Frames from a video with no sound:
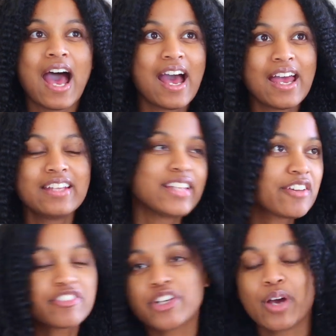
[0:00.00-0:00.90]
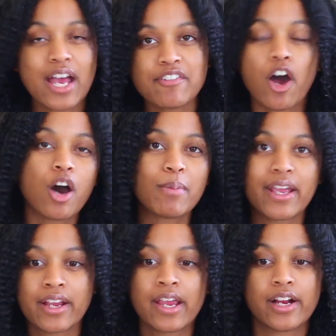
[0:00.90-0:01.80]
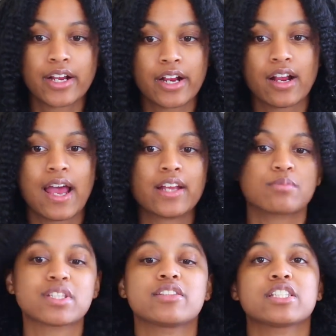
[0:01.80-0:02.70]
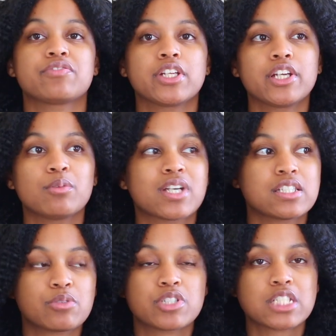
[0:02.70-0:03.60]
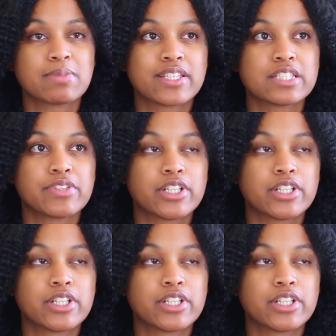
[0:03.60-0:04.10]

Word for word: I definitely don't have all my hair care items in this video because it would just make this